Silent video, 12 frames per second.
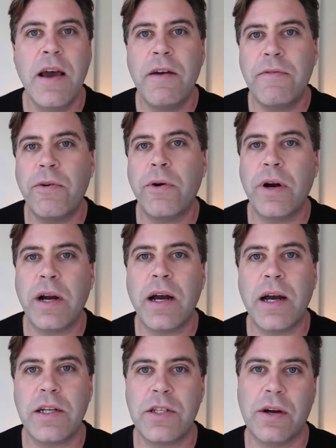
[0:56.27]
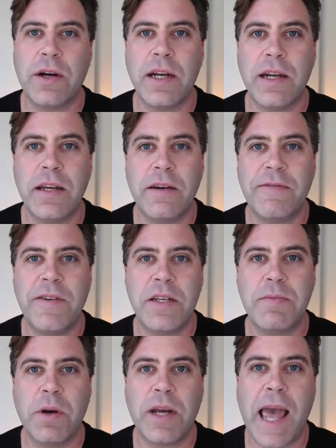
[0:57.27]
for targeting your
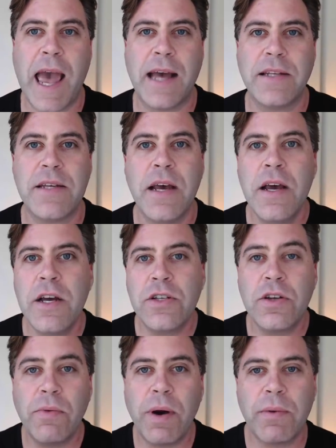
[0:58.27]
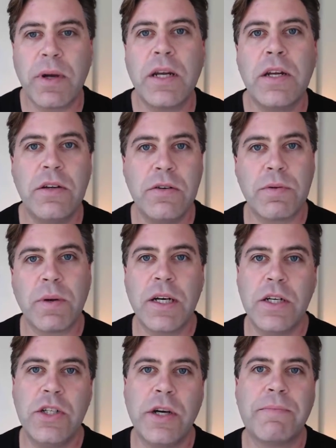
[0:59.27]
Facebook ads. So what we're going to do is we're going
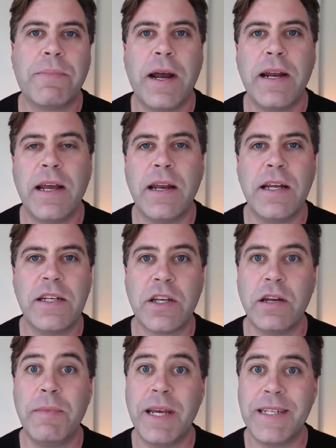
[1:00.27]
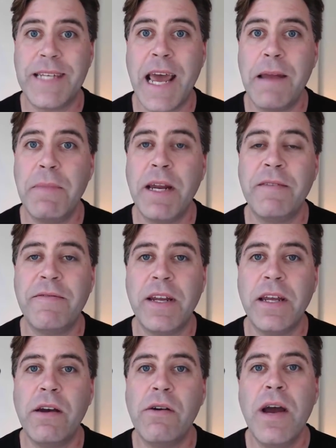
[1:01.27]
to jump right in. It's going to be a 20-minute
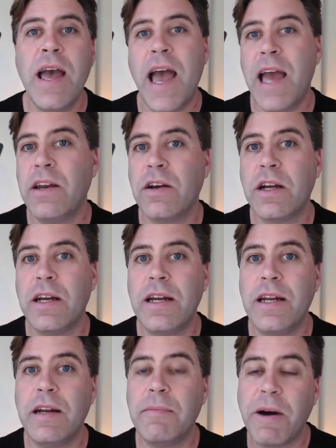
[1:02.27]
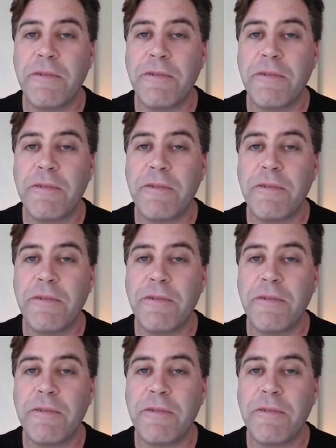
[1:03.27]
video, and you're going to need about